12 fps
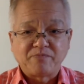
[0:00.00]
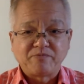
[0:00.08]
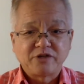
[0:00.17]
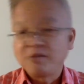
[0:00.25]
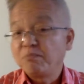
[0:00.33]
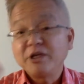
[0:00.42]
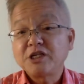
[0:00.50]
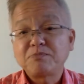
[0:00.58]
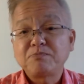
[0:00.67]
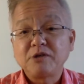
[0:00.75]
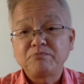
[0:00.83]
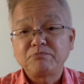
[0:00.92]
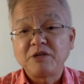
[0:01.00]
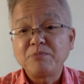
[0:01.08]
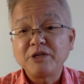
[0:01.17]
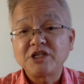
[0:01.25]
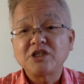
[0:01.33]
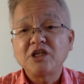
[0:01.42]

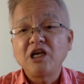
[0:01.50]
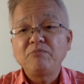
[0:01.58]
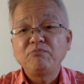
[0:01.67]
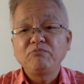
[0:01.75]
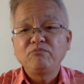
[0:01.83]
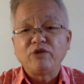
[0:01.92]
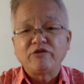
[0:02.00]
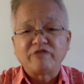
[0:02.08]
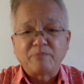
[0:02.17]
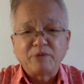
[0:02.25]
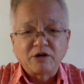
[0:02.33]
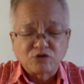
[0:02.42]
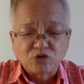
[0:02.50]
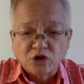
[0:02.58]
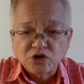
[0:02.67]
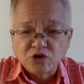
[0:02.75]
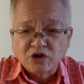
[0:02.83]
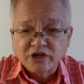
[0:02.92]
Simply steamed with a bit of
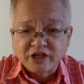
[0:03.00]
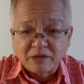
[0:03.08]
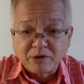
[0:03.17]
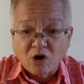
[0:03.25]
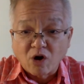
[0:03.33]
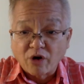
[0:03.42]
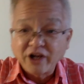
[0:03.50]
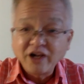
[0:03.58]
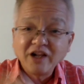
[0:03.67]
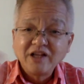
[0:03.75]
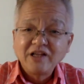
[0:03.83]
soy sauce and a bit of oil.